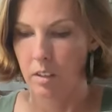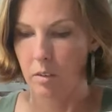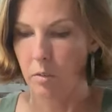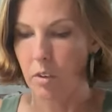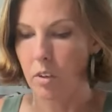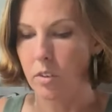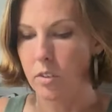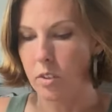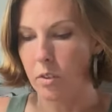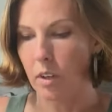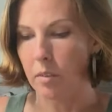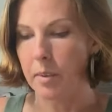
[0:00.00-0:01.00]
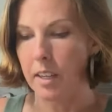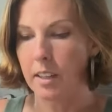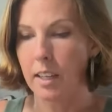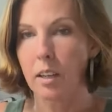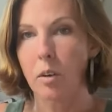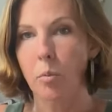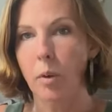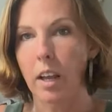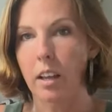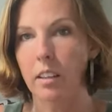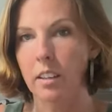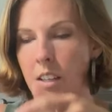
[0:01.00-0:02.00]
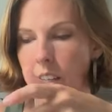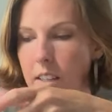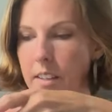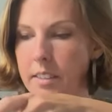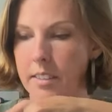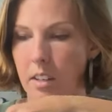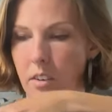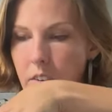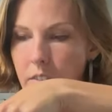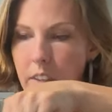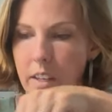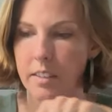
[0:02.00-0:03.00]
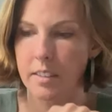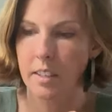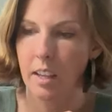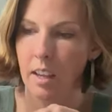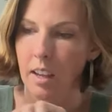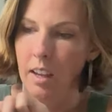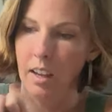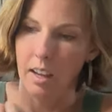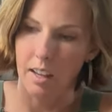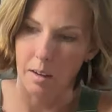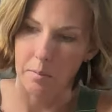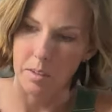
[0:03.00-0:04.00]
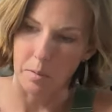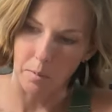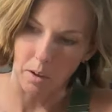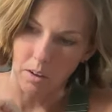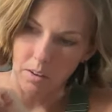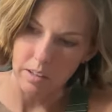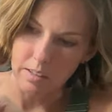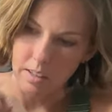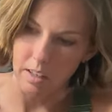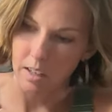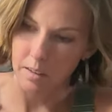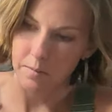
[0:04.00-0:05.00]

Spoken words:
I made like a well in the center of this, and I'm dump all this in it.